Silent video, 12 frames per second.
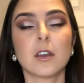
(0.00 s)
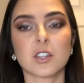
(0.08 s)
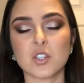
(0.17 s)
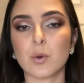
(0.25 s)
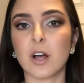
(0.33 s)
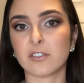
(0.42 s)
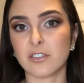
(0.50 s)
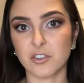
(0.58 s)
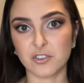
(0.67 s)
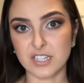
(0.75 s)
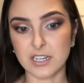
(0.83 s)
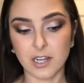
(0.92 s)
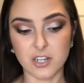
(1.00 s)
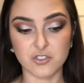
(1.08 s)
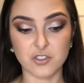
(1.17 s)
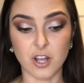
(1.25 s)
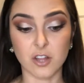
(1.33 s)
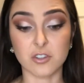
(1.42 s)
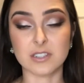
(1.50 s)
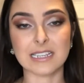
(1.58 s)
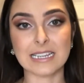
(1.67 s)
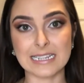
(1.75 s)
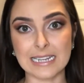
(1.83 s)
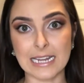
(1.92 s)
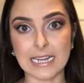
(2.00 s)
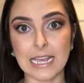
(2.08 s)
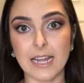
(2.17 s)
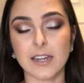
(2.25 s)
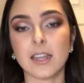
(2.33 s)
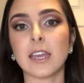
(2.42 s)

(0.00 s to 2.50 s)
$1,200 or $1,300 Canadian.